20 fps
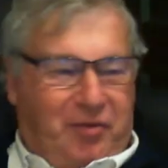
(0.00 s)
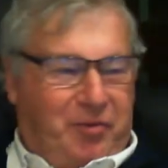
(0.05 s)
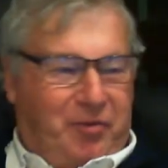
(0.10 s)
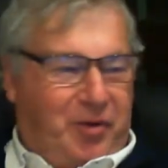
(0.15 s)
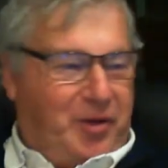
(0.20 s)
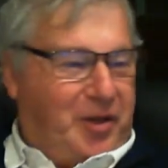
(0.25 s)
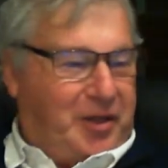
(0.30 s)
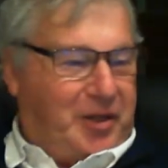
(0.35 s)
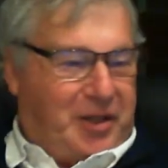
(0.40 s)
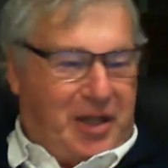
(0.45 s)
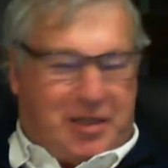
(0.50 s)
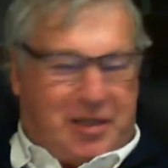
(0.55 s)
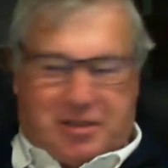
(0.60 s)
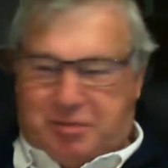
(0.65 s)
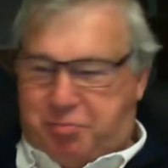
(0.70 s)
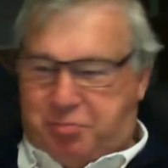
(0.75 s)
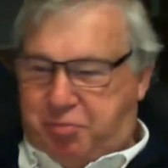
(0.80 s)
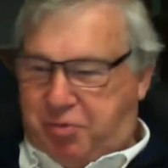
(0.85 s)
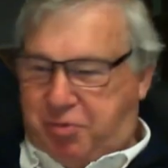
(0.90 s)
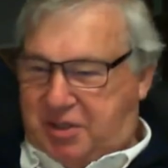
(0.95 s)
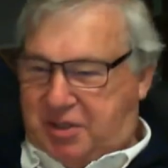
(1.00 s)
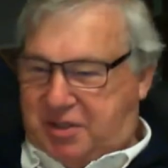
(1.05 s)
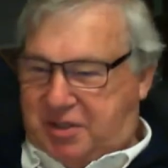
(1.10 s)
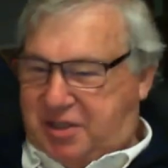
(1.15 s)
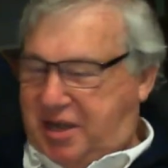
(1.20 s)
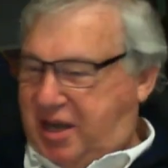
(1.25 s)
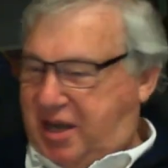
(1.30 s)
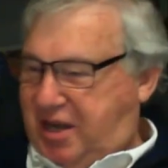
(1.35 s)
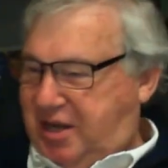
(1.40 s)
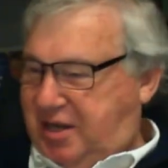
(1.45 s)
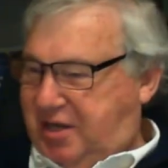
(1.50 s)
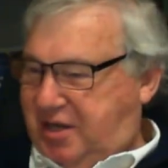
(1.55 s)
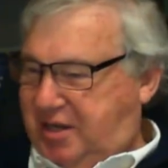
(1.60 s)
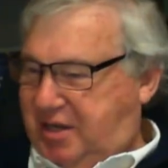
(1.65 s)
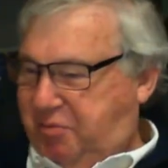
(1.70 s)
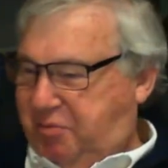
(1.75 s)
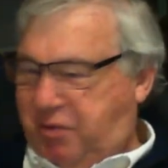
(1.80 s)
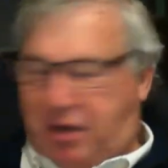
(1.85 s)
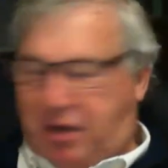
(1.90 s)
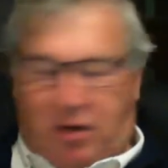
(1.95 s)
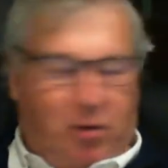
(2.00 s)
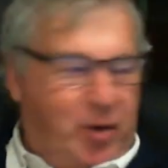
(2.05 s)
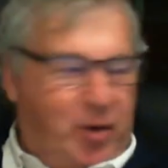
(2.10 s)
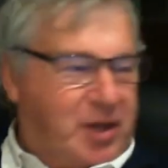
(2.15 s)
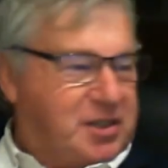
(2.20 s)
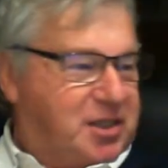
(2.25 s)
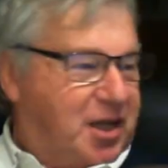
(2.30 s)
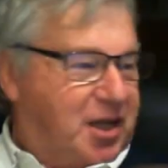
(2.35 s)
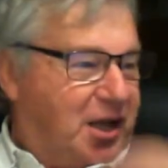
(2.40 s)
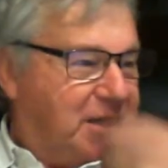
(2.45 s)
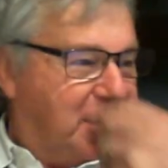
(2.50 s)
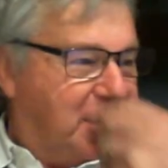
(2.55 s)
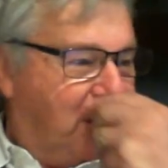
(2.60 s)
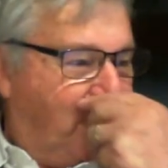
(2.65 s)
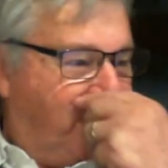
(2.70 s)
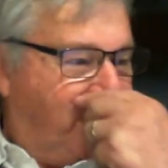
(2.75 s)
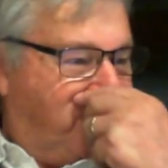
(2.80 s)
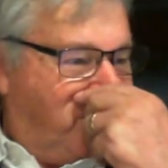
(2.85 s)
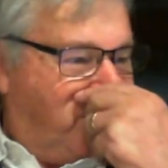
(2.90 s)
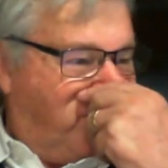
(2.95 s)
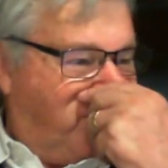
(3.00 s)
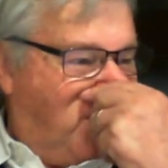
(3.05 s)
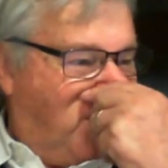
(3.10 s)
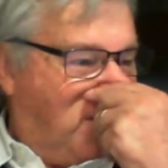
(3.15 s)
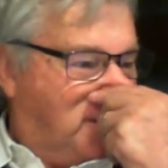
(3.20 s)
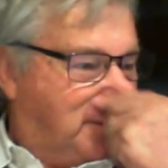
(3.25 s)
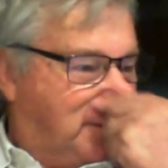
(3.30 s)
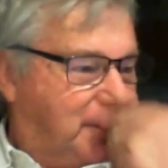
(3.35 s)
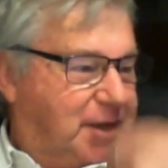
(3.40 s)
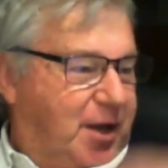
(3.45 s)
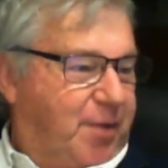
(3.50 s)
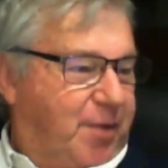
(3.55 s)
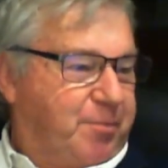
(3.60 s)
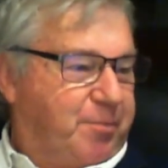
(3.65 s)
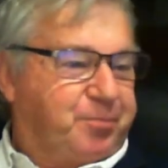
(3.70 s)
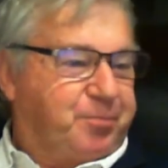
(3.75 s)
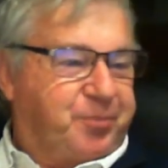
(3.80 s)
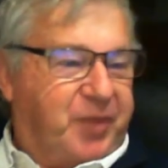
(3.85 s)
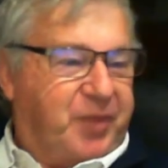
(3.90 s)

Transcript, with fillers: Well, look, let's pretend we can always cut that off the front. Um,